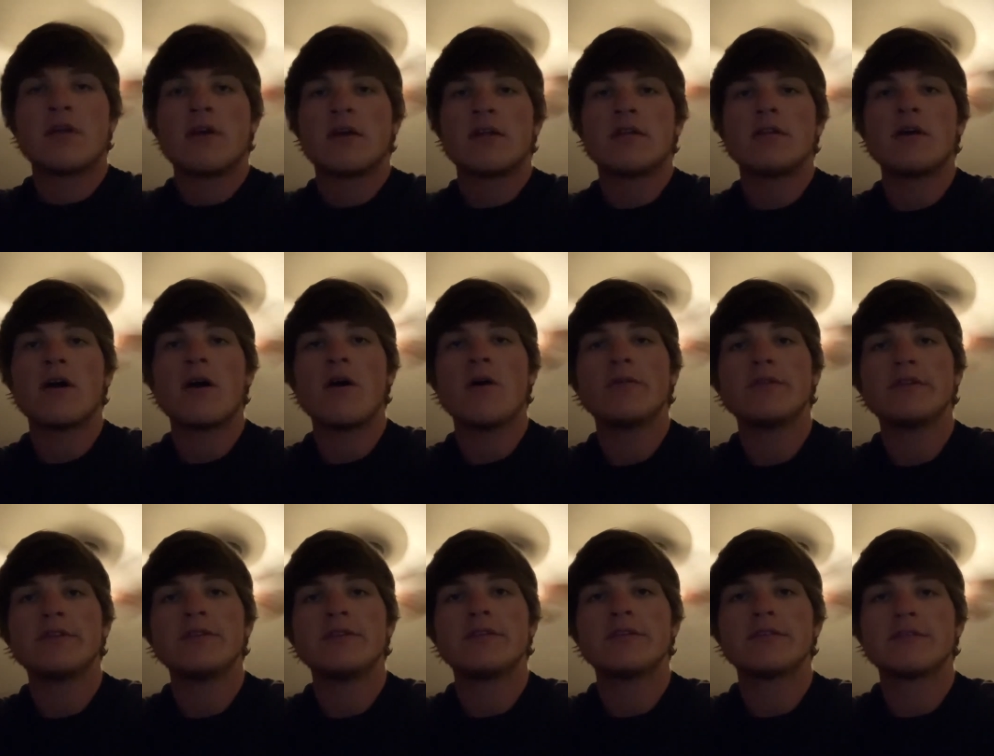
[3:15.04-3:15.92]
Not
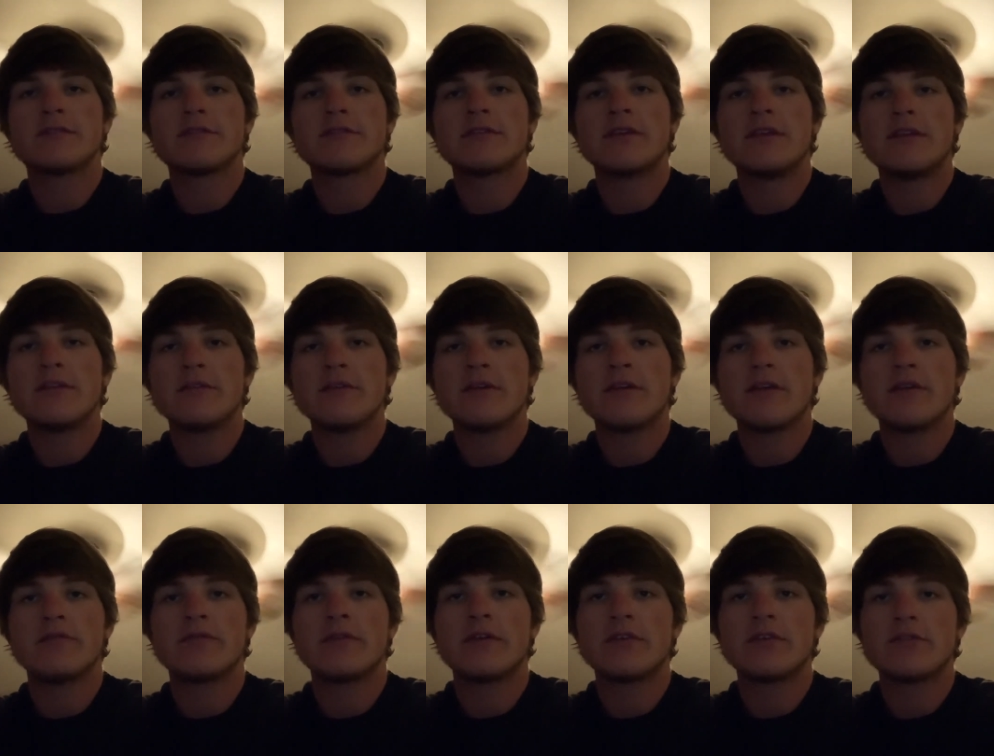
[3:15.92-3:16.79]
only does scenery
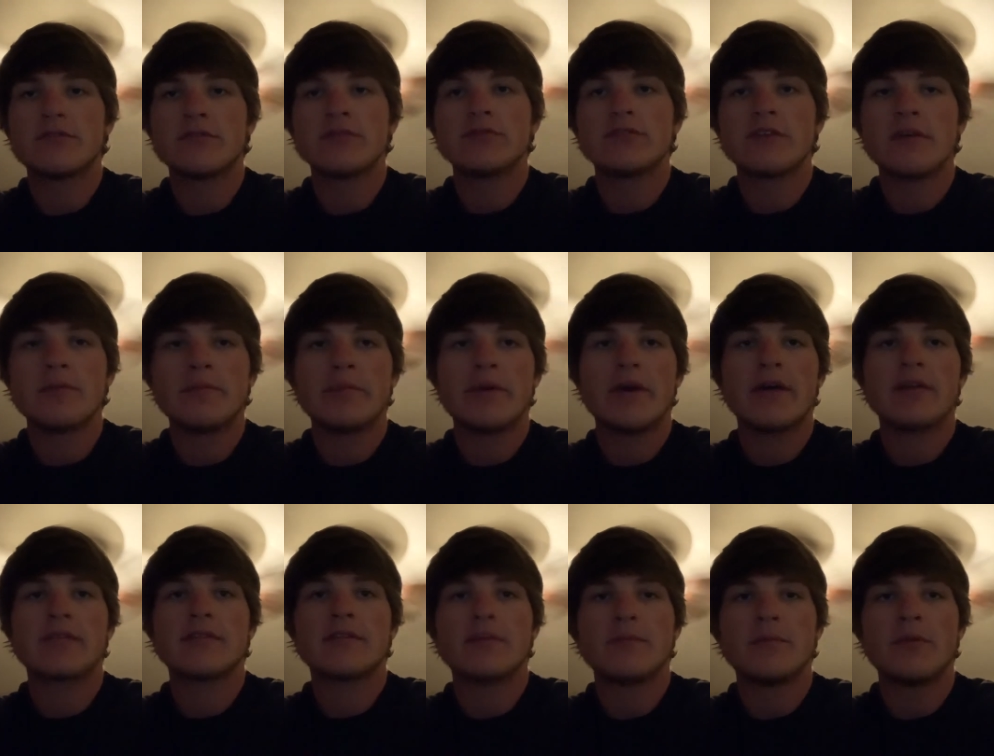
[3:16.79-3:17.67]
and visuals
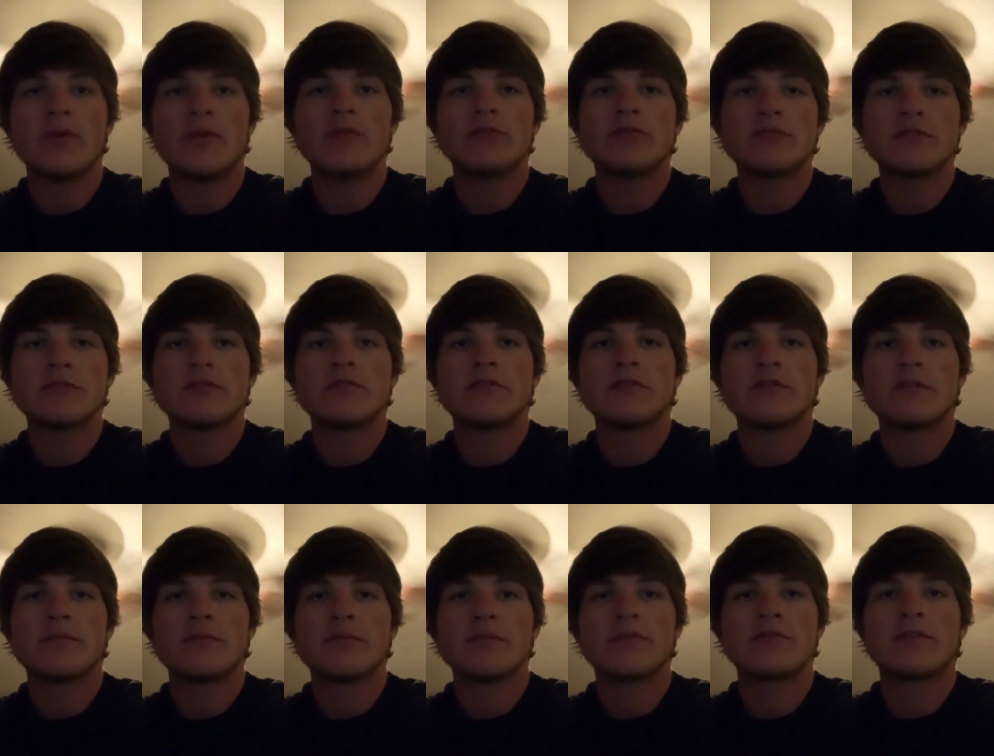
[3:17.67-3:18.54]
impact the emotion
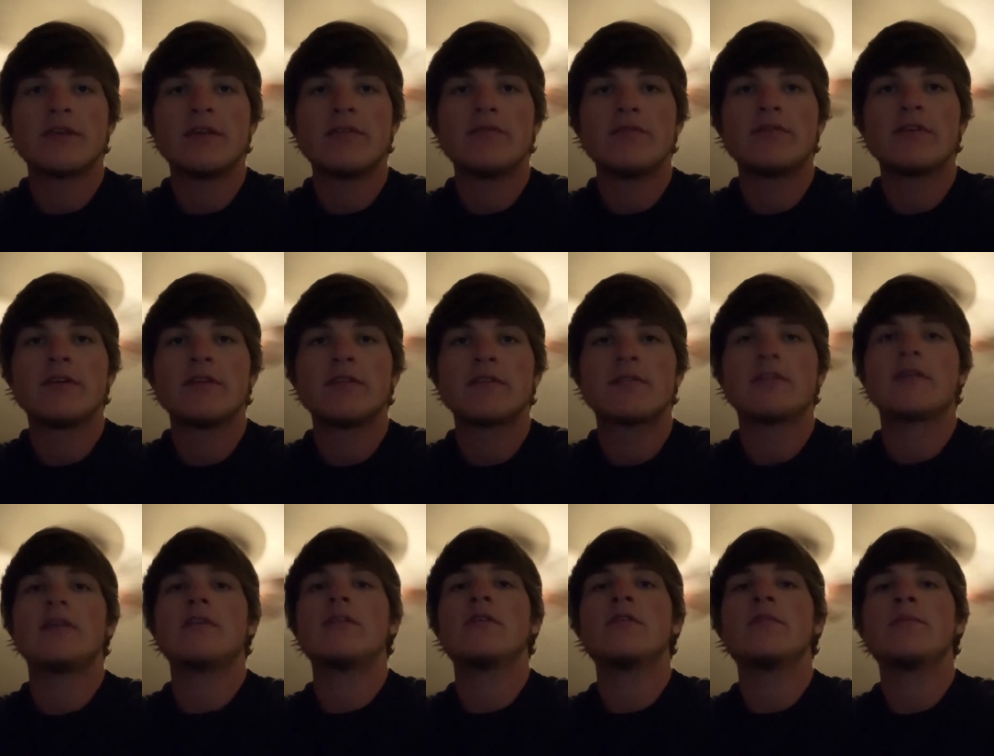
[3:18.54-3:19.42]
perceived in
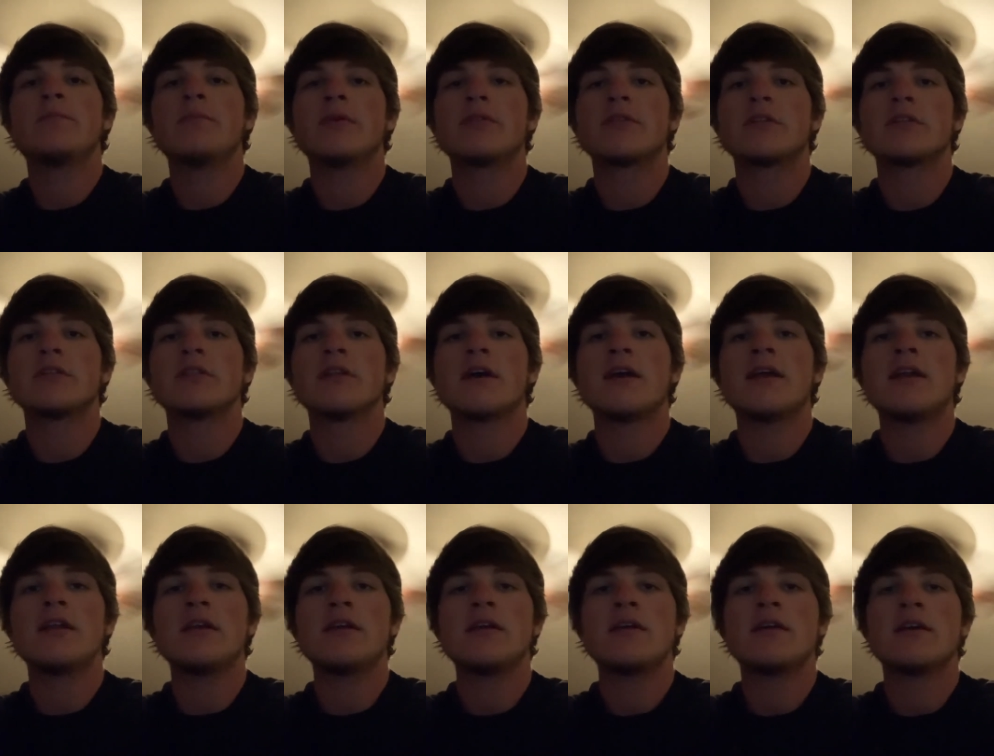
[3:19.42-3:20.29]
theater, but the
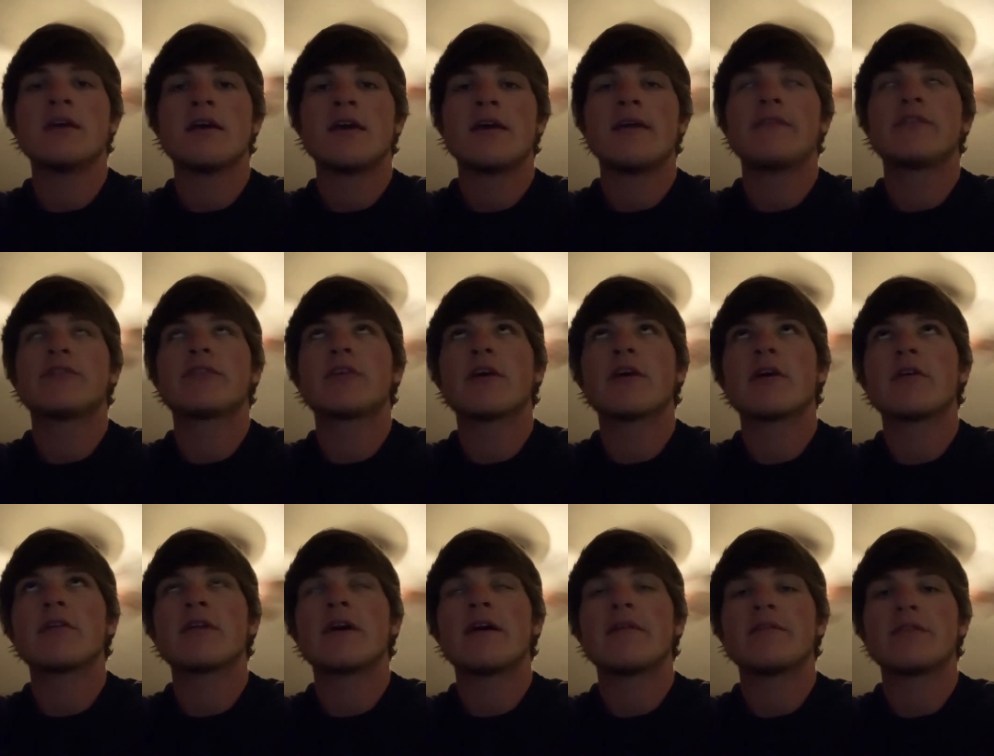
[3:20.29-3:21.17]
lighting and
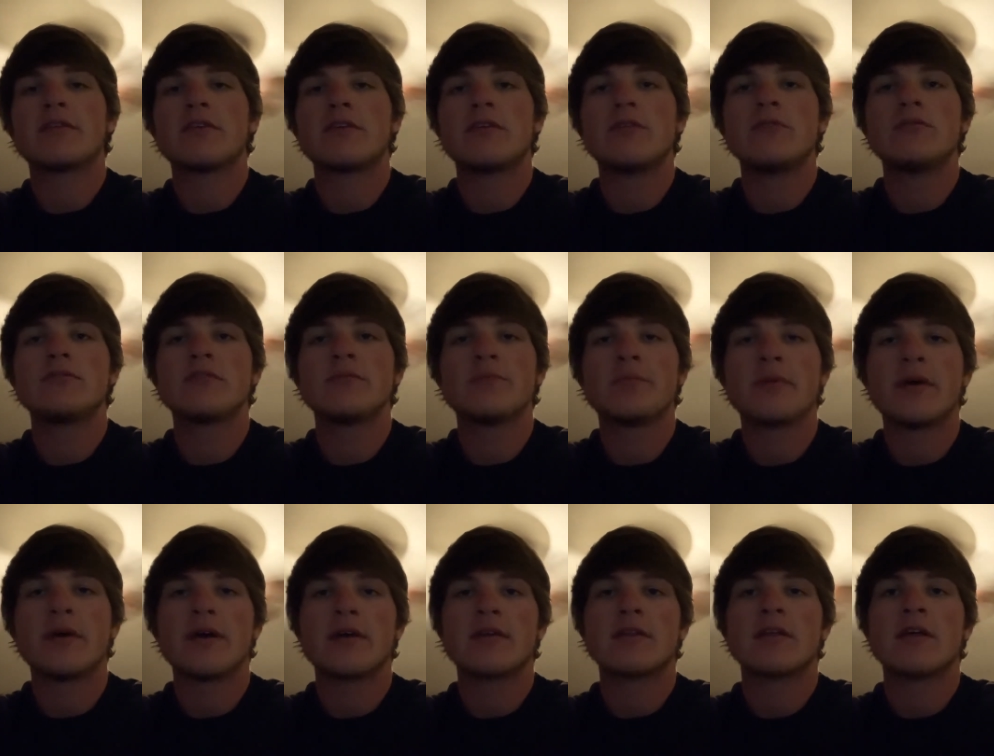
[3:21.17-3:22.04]
sound have a huge
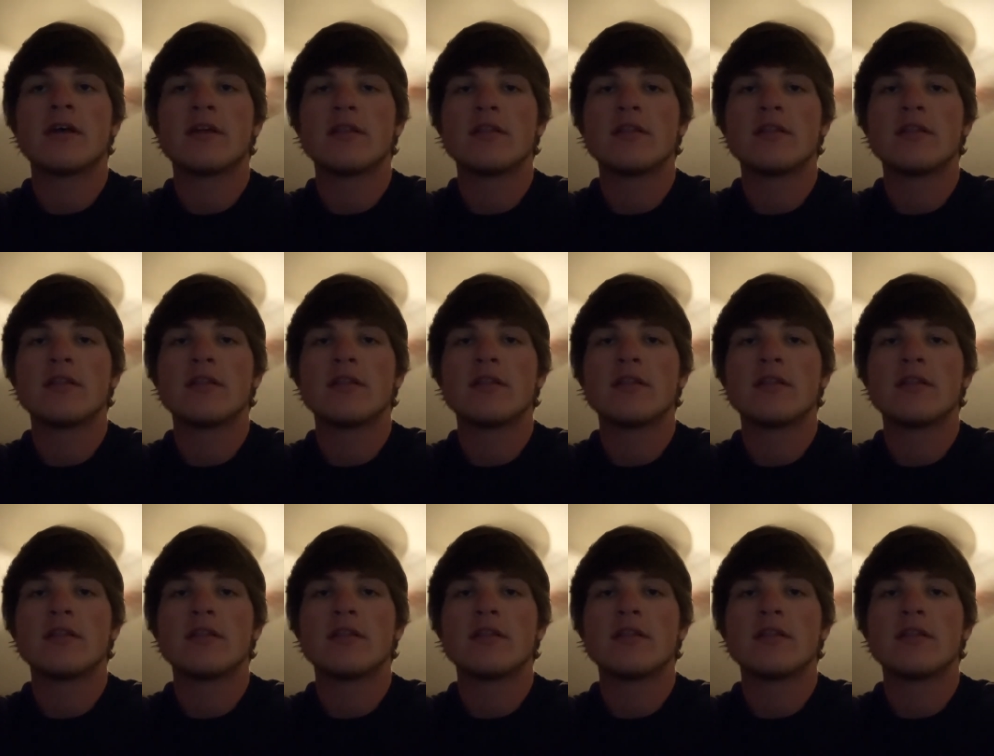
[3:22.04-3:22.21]
impact.